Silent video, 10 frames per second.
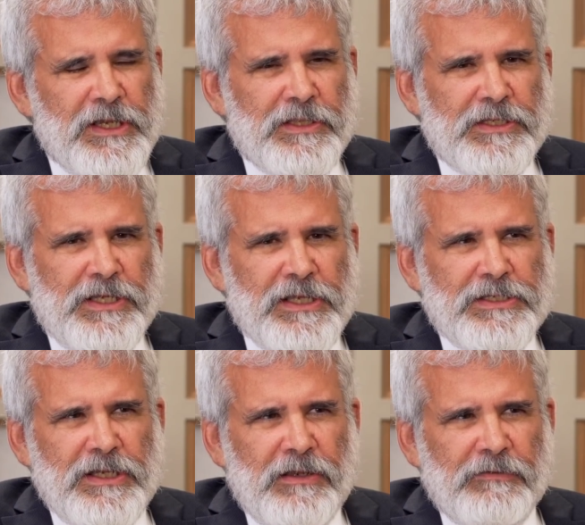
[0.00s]
and the
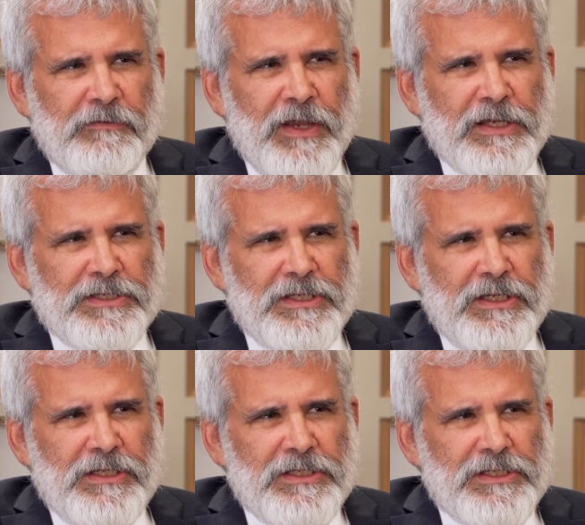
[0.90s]
testing of the
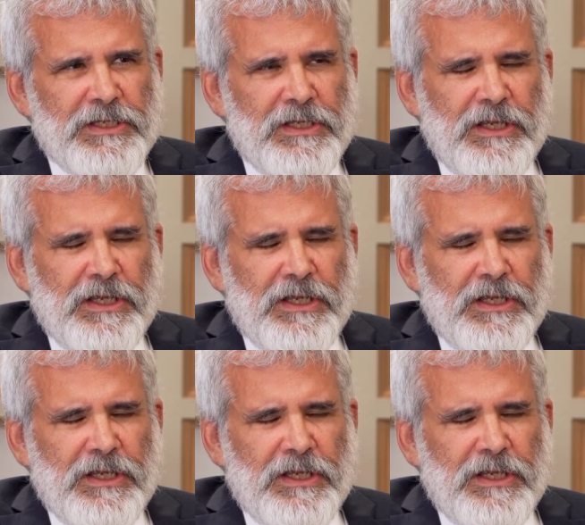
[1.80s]
vaccines